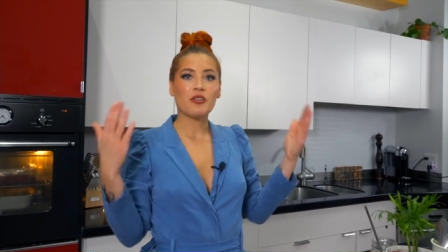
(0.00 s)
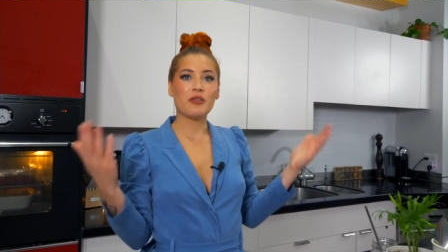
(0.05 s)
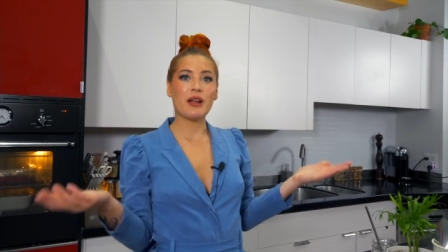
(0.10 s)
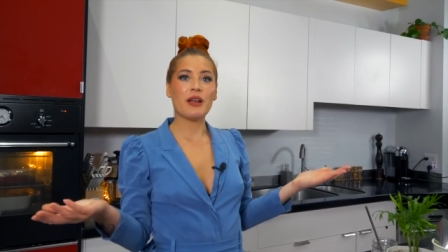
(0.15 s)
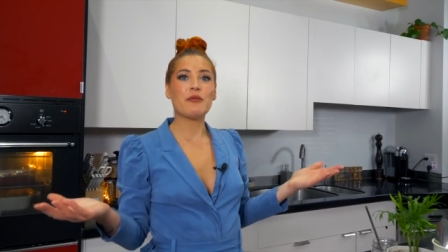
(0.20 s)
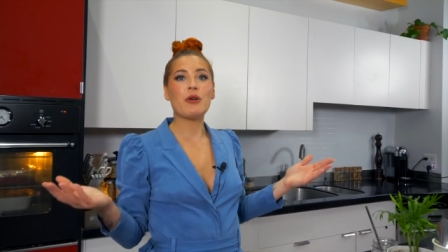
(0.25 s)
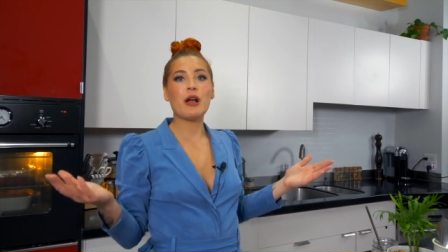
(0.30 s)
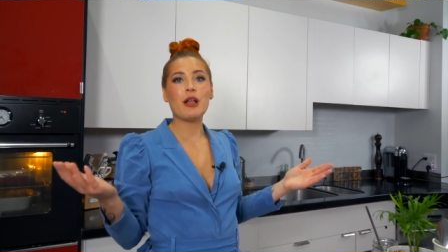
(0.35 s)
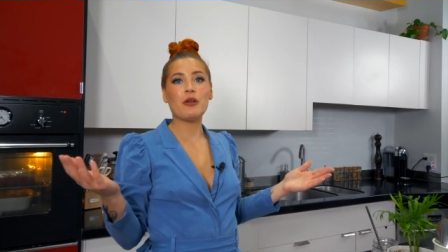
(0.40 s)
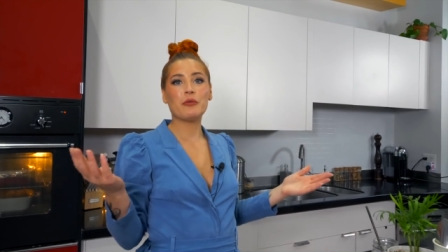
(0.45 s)
All
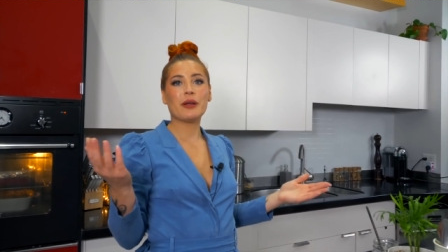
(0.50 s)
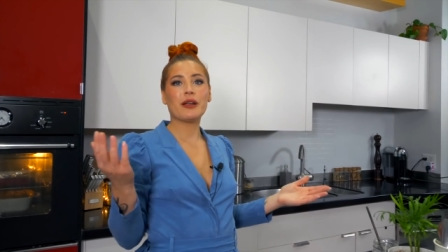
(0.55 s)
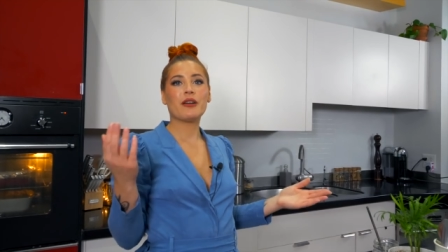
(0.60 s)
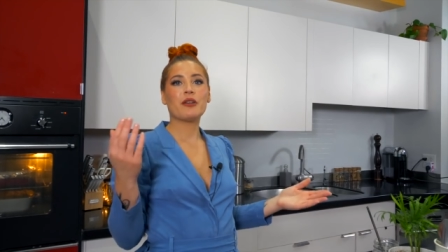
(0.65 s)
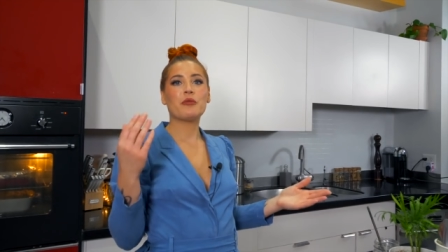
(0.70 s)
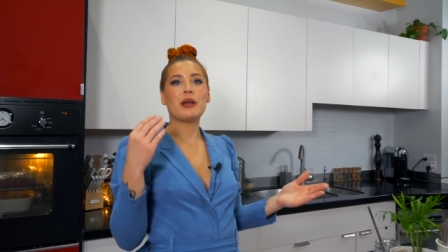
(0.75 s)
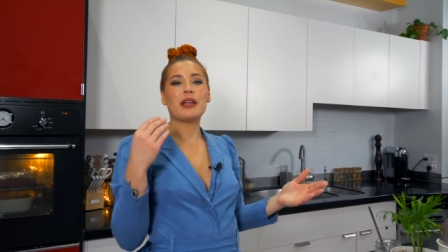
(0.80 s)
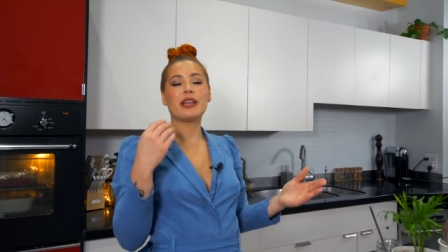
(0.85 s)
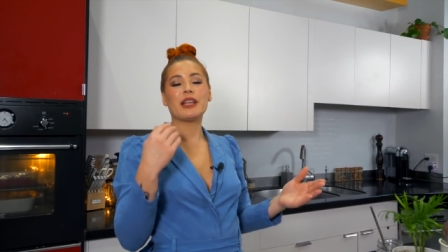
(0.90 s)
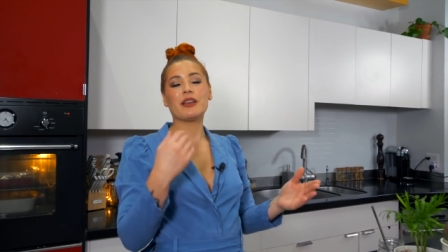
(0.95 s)
right, while we
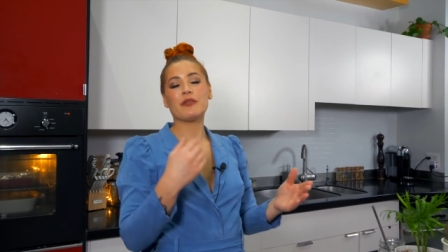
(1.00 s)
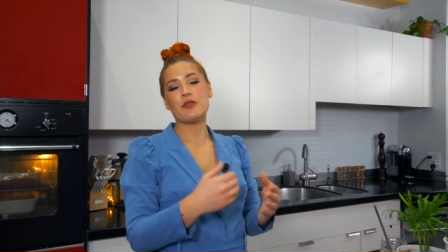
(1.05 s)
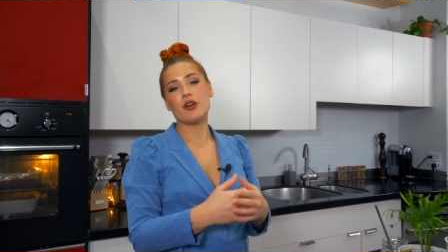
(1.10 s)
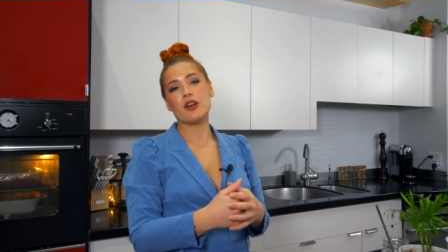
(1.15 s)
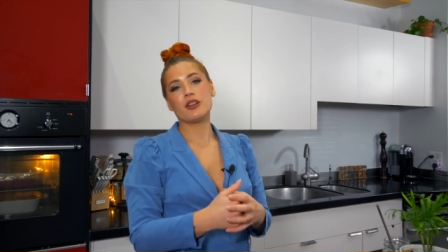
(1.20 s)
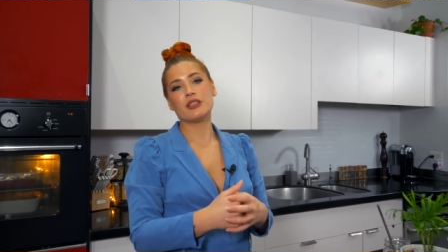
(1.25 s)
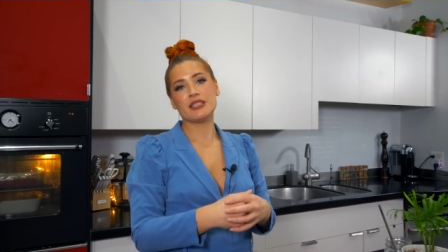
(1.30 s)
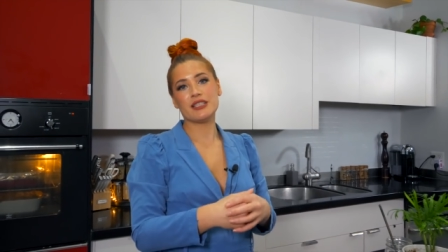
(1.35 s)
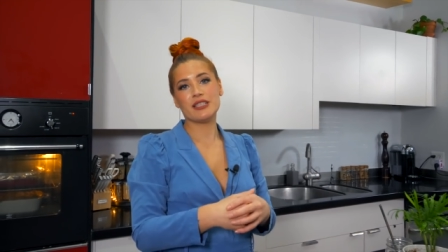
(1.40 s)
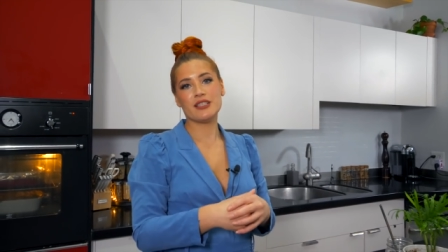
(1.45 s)
are waiting for
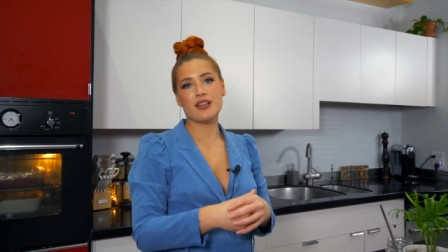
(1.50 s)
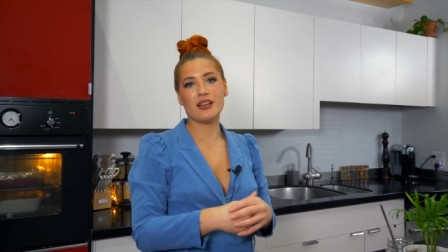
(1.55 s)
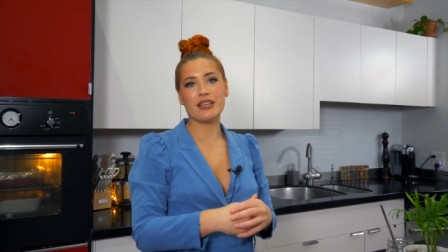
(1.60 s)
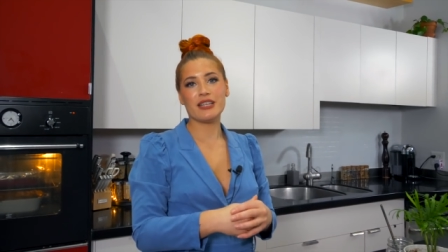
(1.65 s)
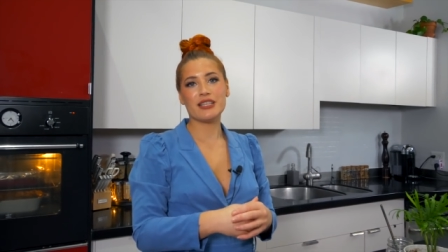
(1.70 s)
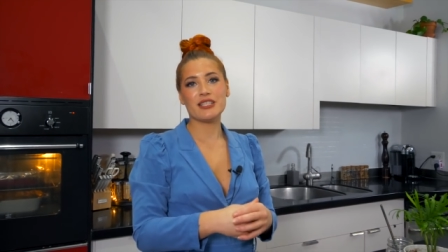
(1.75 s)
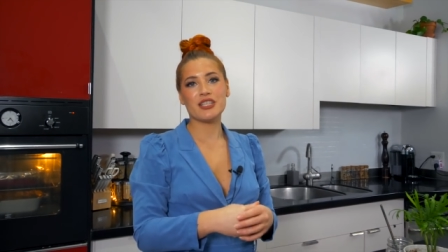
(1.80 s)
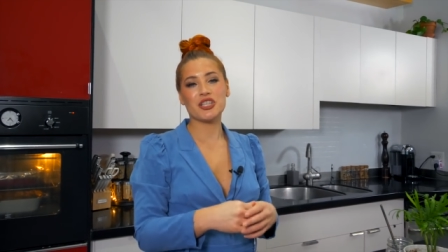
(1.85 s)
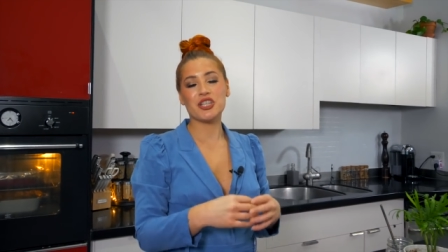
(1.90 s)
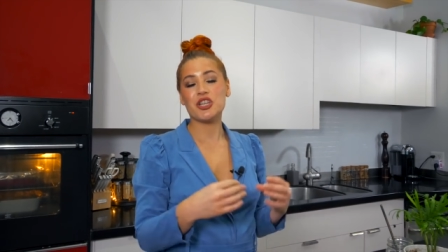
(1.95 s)
our
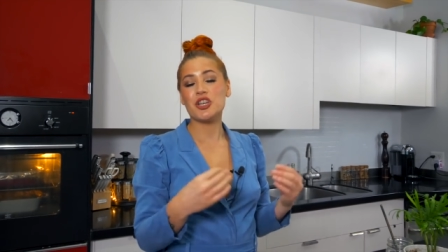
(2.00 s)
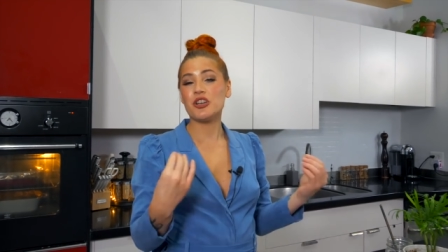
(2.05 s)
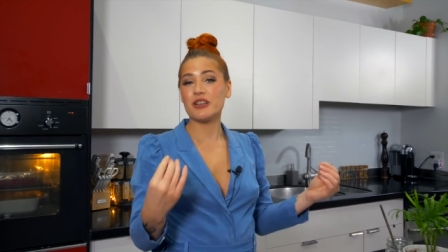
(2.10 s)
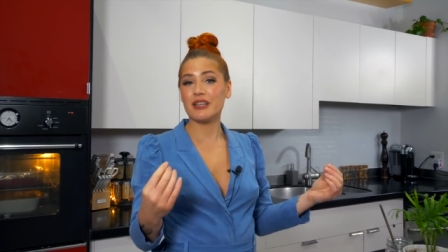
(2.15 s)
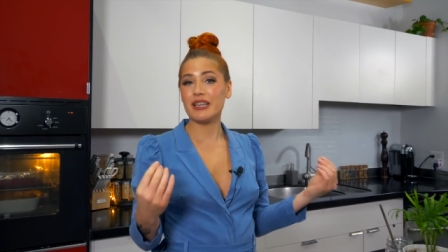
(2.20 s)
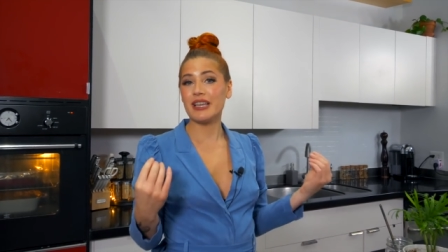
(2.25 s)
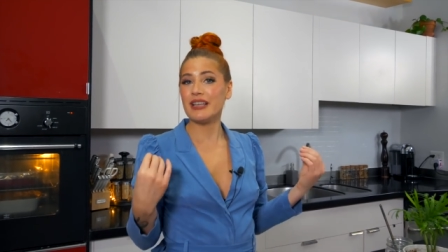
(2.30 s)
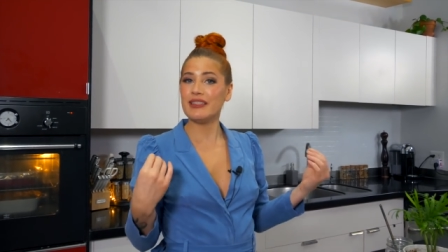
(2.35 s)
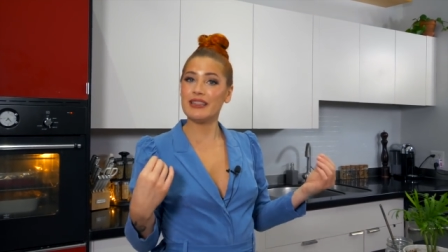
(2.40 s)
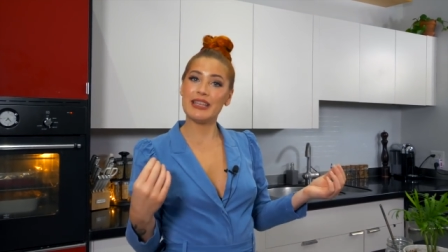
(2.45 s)
lasagnas to
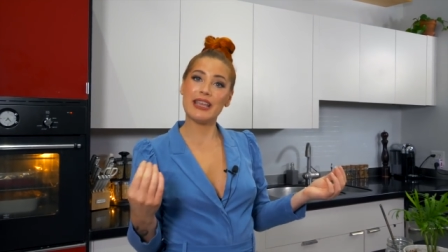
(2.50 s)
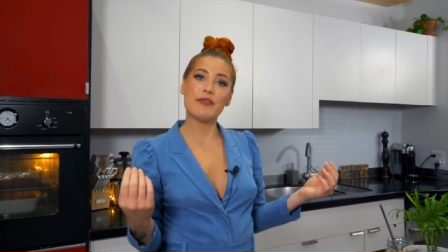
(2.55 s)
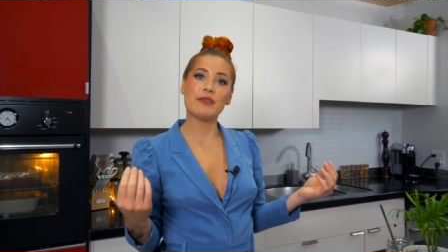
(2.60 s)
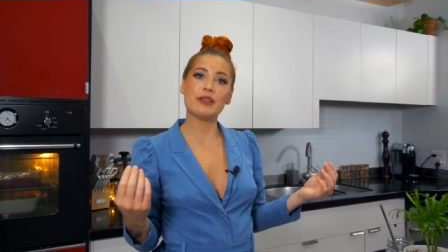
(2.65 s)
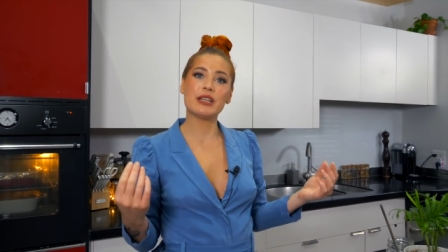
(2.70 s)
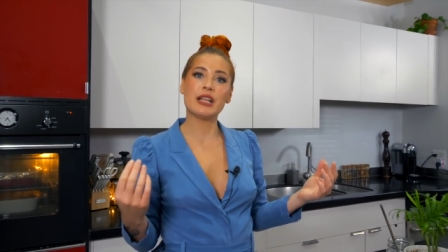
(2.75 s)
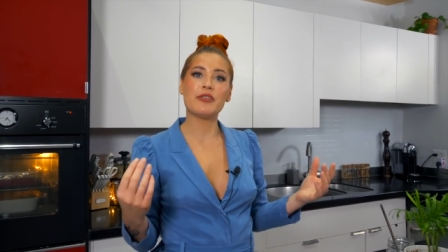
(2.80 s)
cook in the oven,